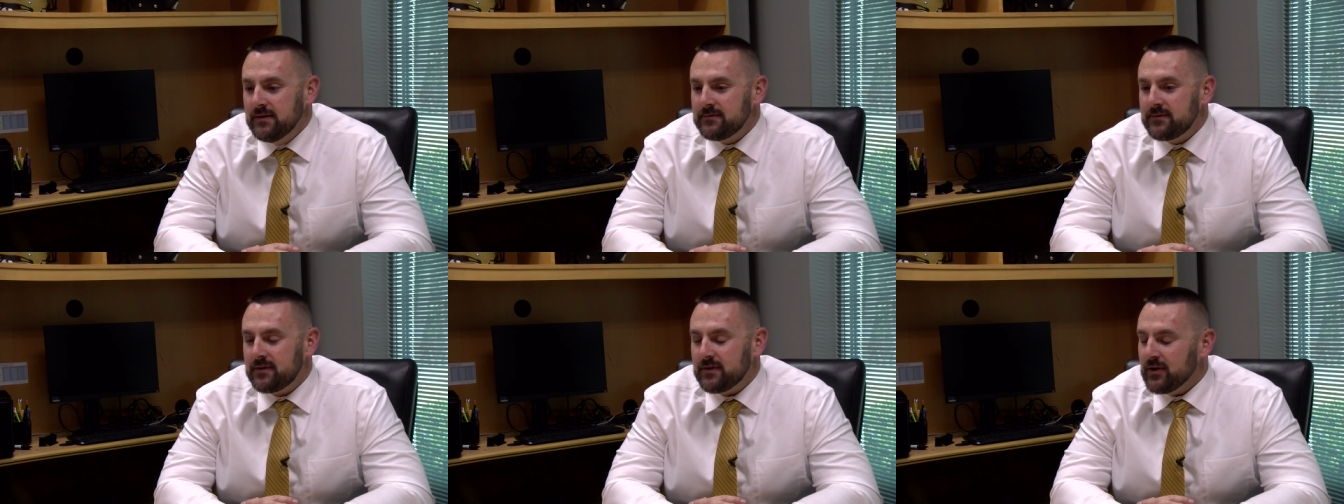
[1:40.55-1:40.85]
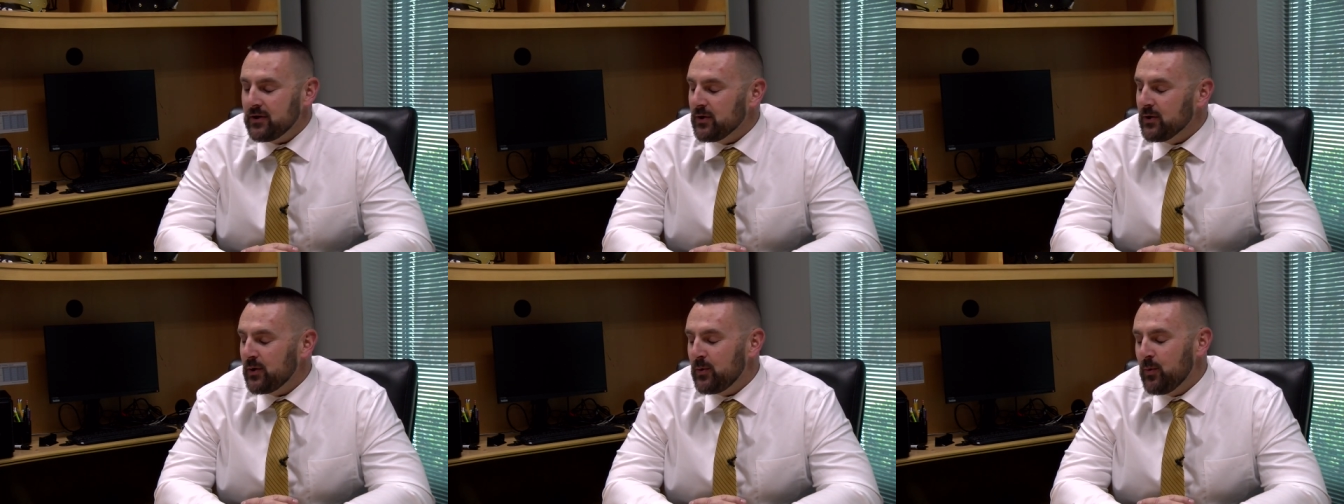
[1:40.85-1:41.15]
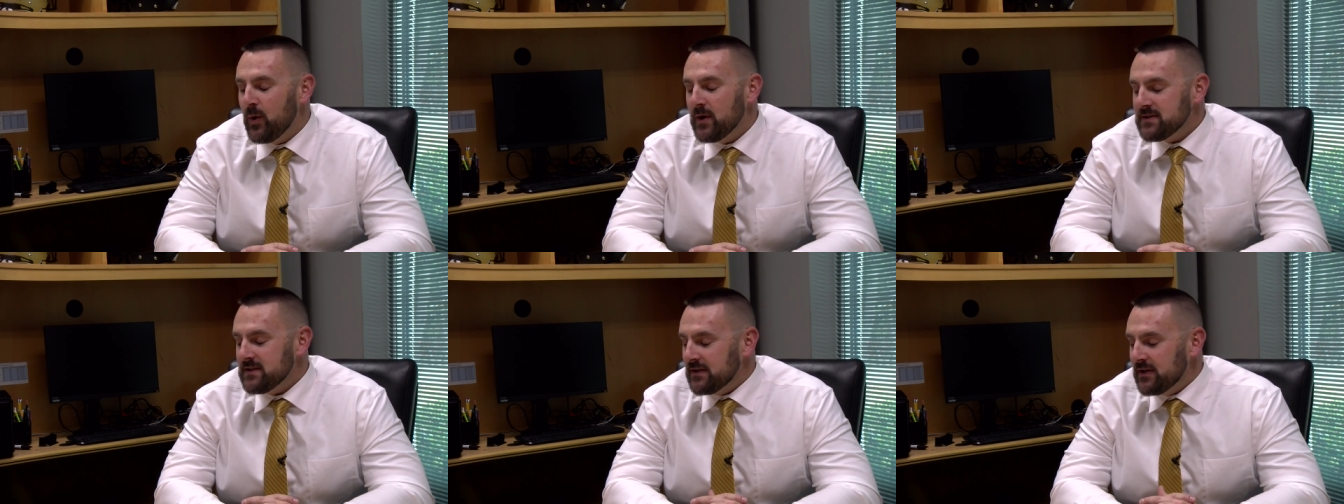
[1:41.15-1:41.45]
clearly
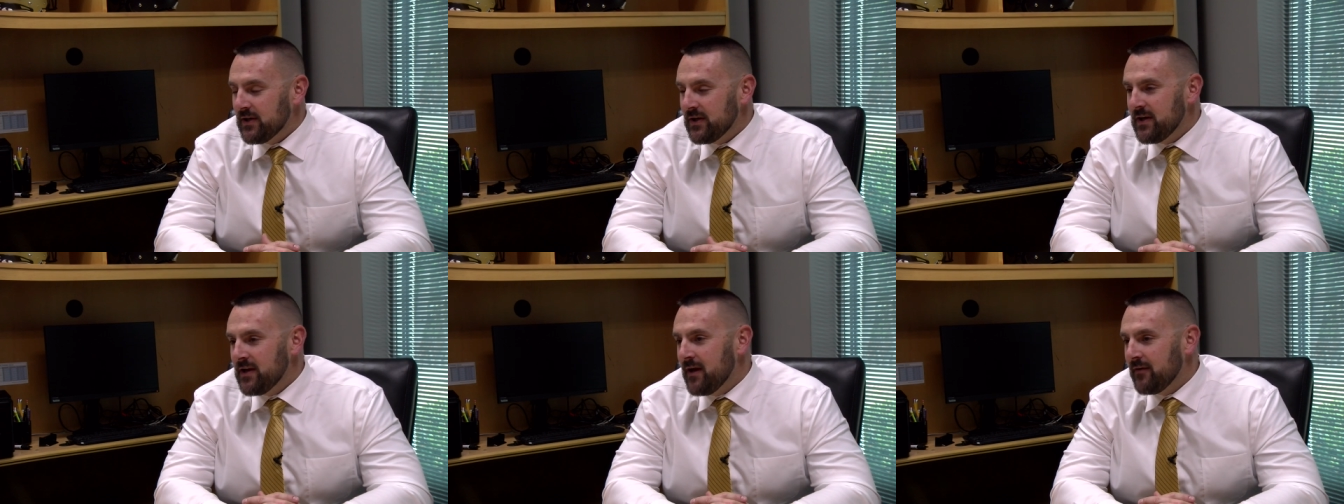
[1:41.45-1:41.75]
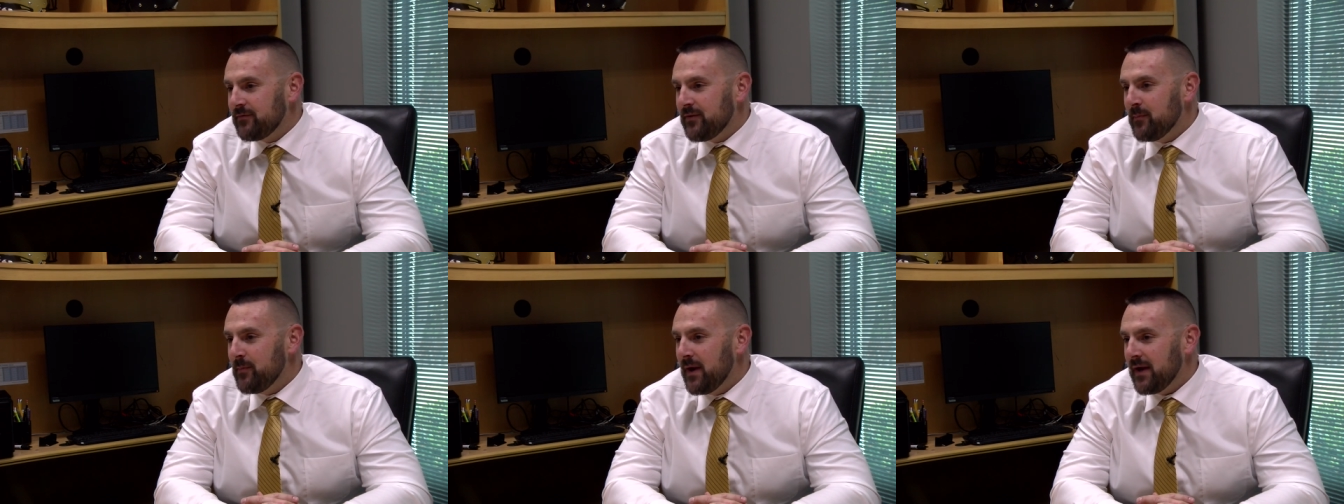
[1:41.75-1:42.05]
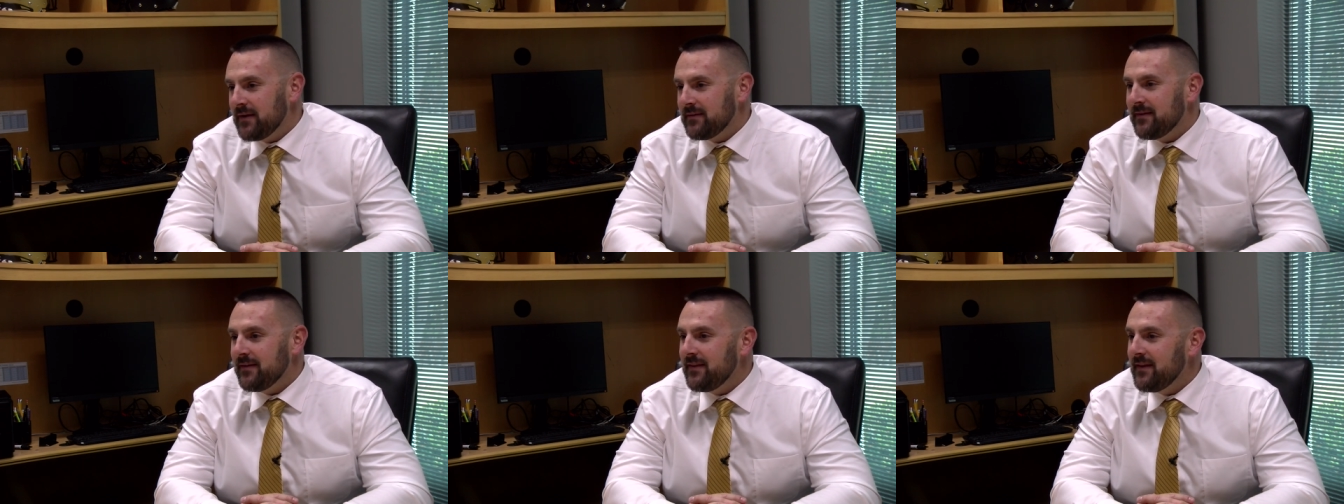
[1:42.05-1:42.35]
wasn't good enough to make
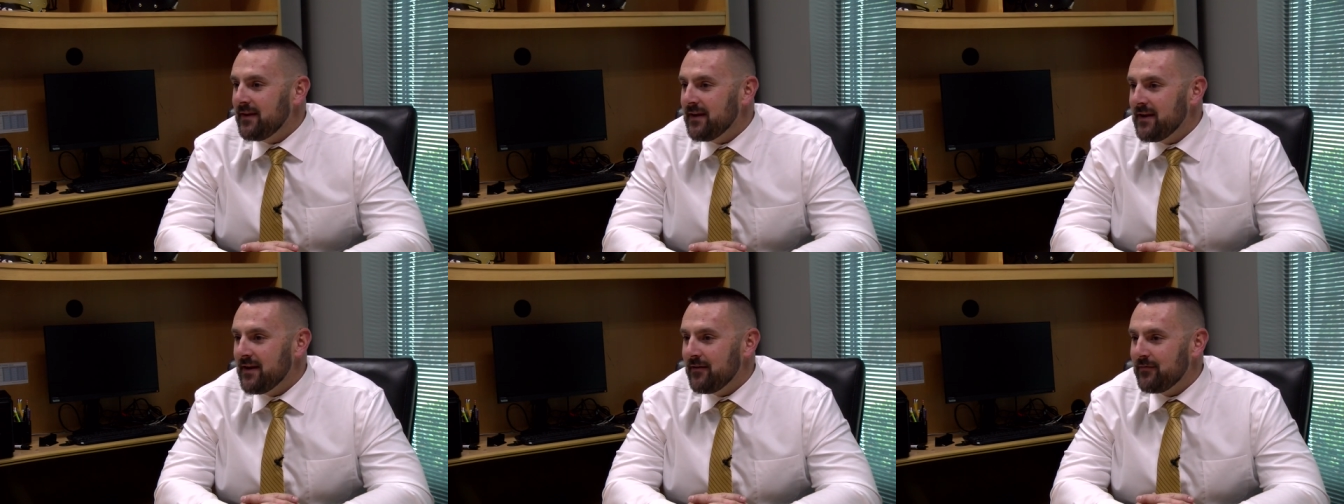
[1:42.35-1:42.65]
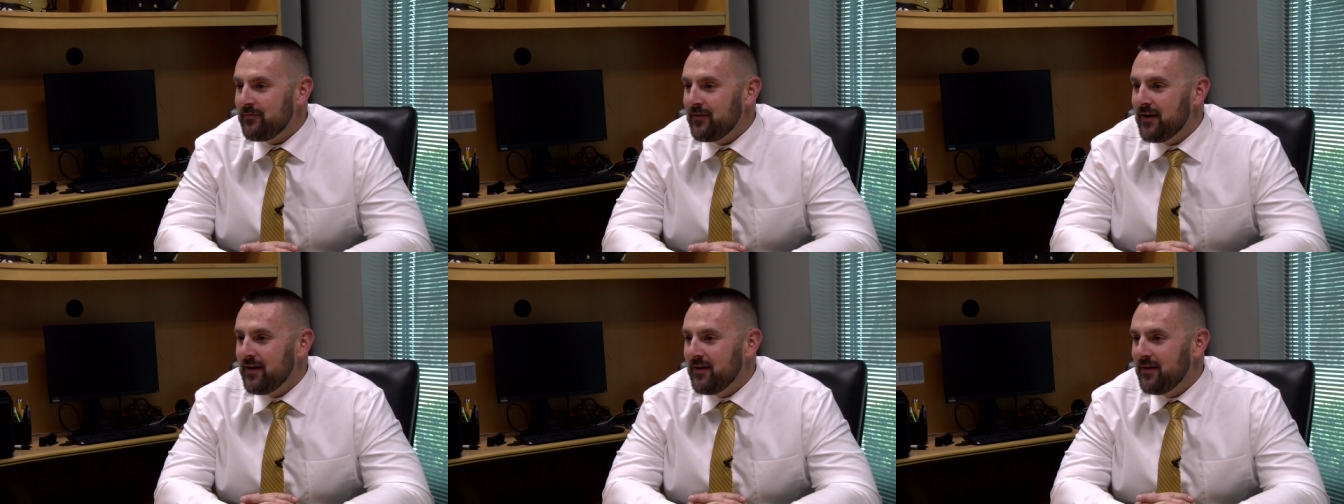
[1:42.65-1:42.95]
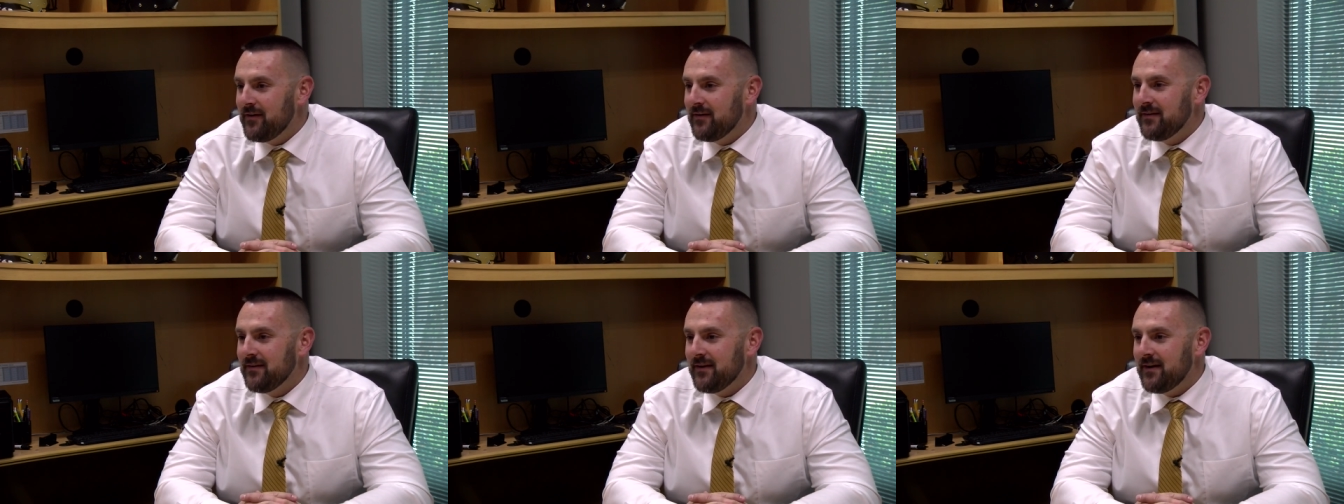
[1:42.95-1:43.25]
it to the
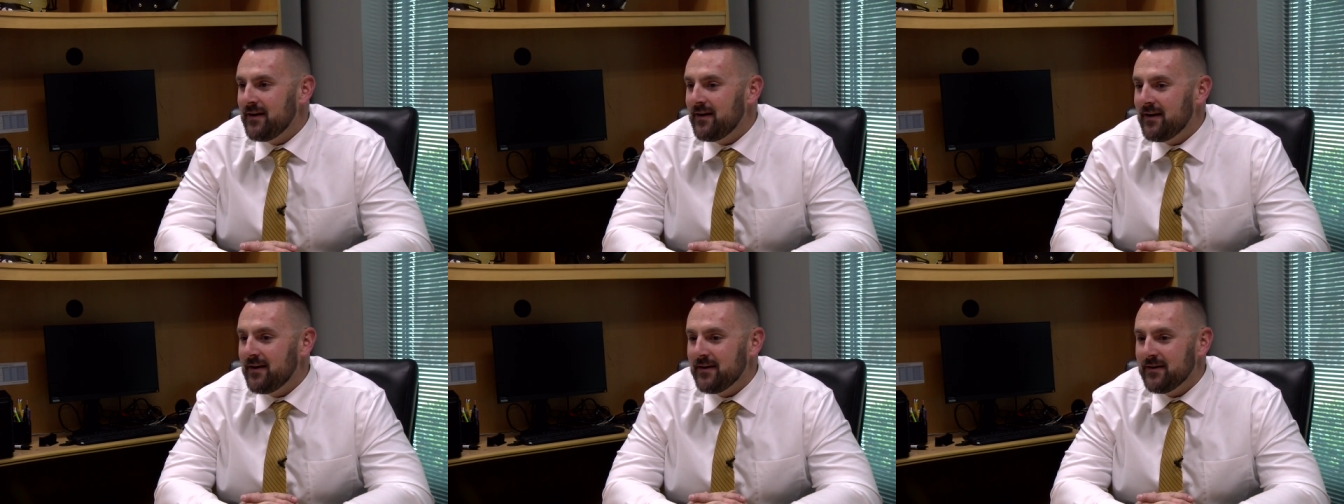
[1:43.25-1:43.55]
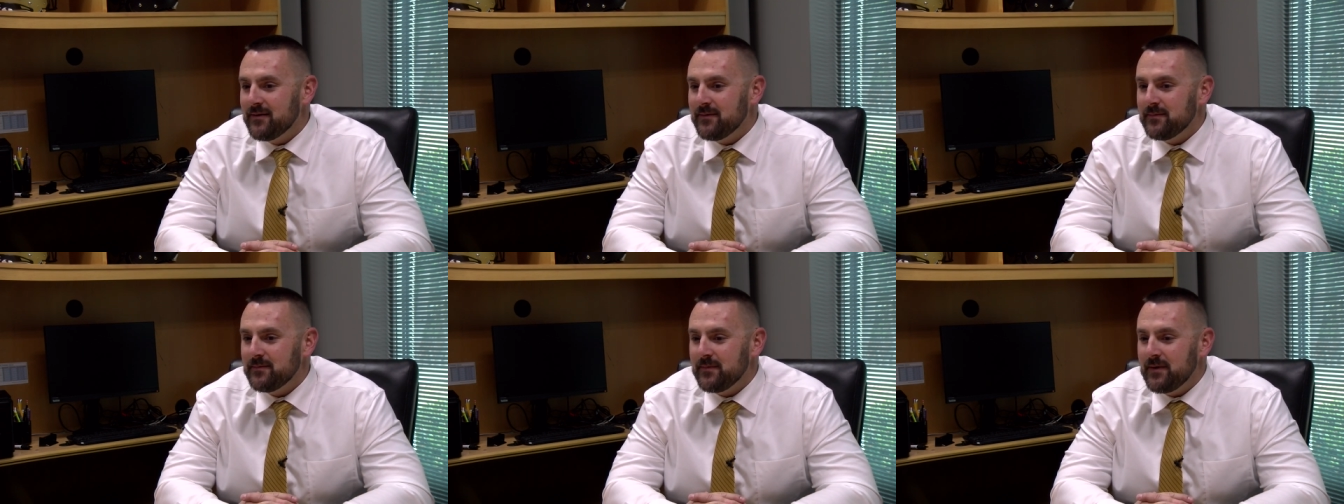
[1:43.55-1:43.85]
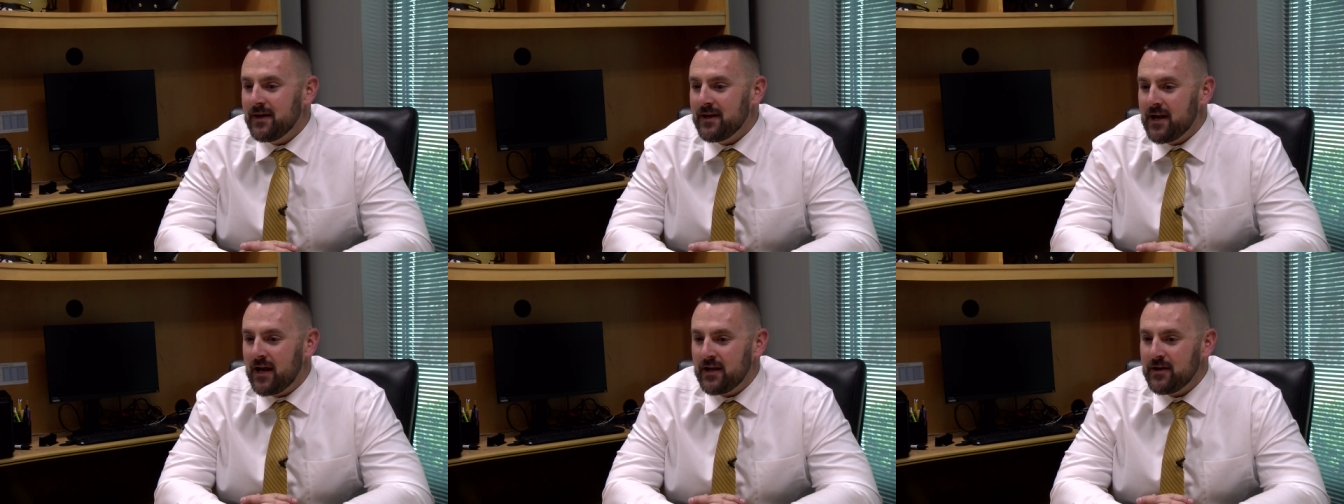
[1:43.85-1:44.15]
NFL. Um,
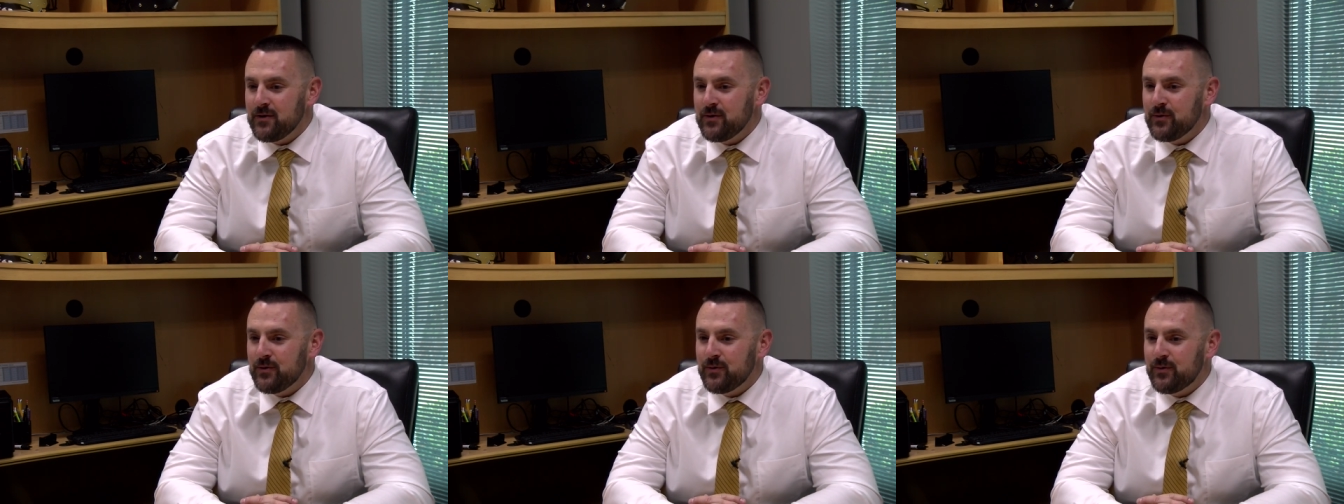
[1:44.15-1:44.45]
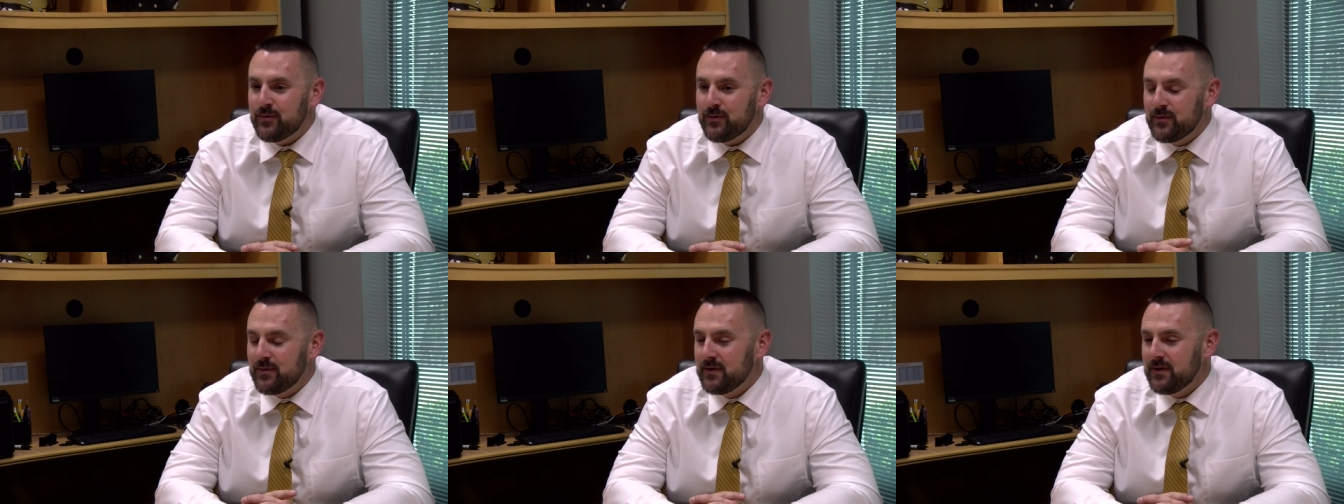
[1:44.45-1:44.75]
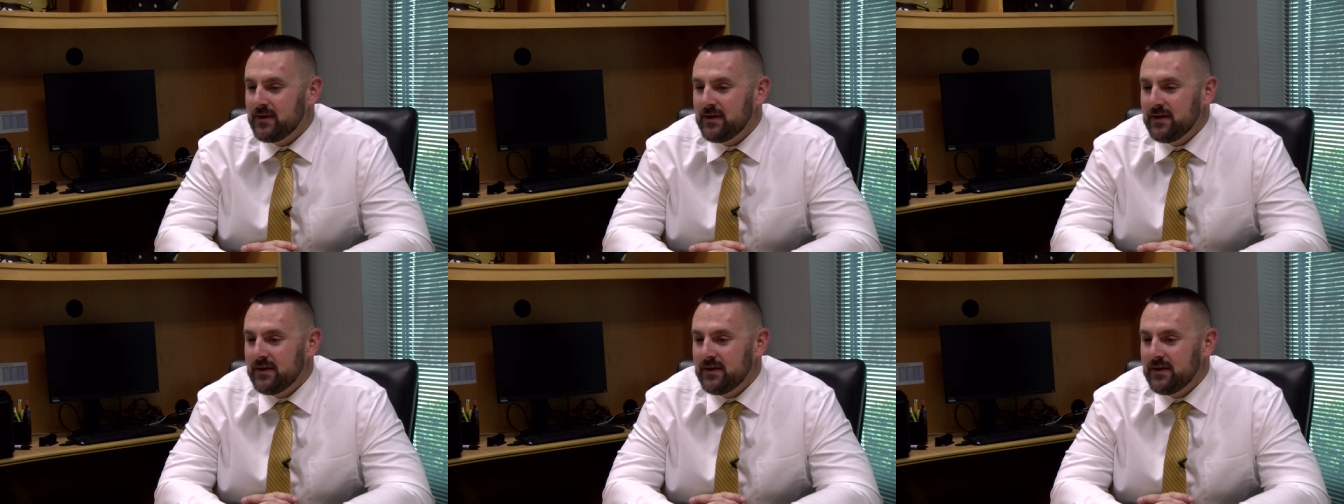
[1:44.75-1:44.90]
and I knew